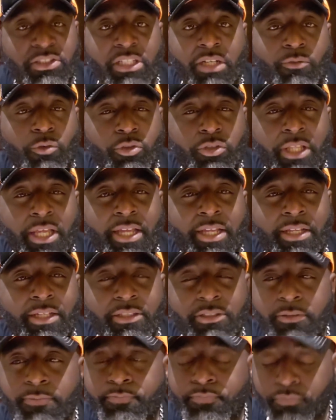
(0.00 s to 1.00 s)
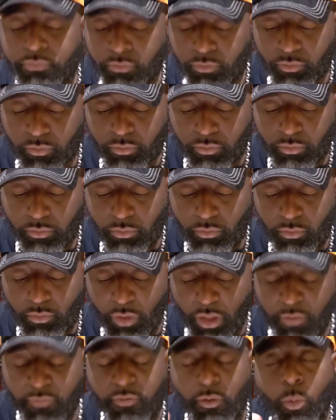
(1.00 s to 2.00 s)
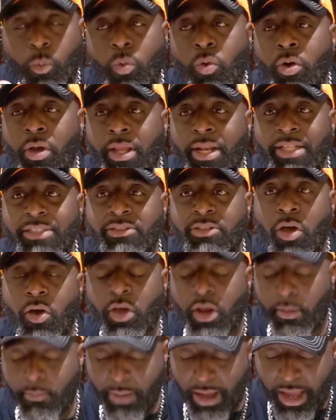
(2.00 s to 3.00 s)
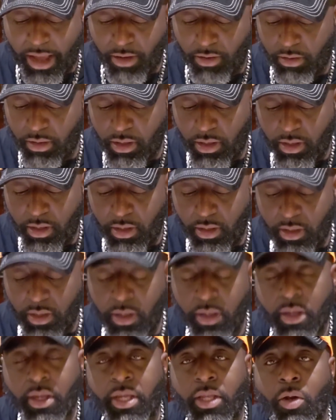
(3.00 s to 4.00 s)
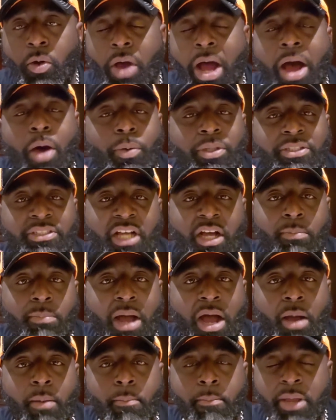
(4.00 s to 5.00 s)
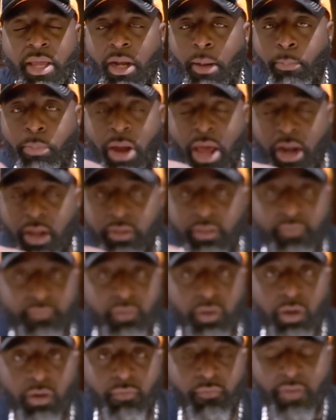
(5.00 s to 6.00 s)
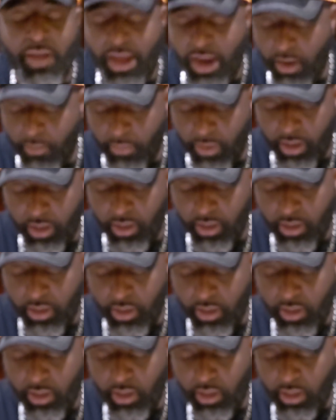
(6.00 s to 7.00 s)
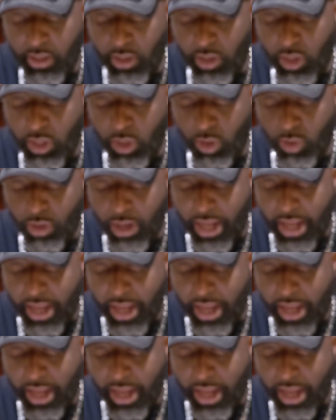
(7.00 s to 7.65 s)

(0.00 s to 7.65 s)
several things. For one, it's talking about, I always talk about being a product of your environment. And